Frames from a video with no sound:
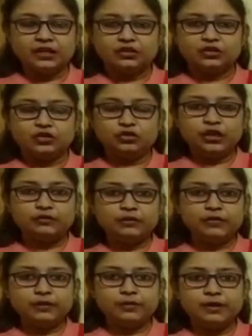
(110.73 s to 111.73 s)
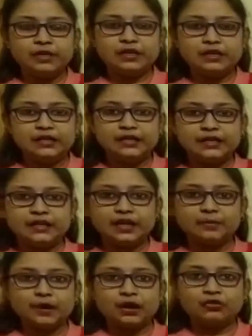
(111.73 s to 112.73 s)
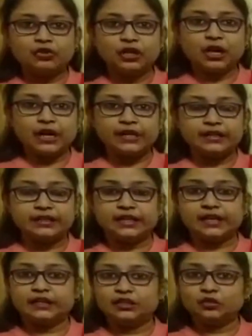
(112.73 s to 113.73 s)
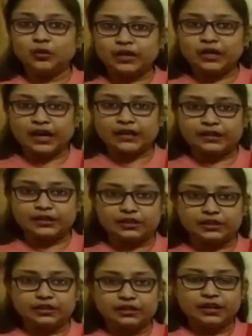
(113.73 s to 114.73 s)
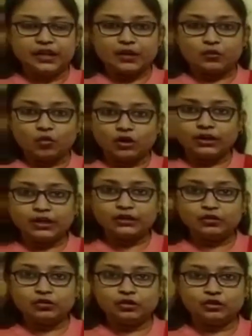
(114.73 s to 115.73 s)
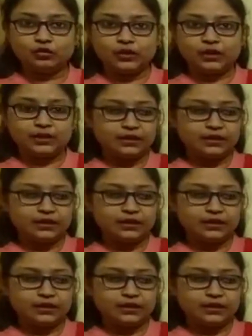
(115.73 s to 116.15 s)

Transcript: So today we will be learning about kinds and 3 kinds. And what are those 3?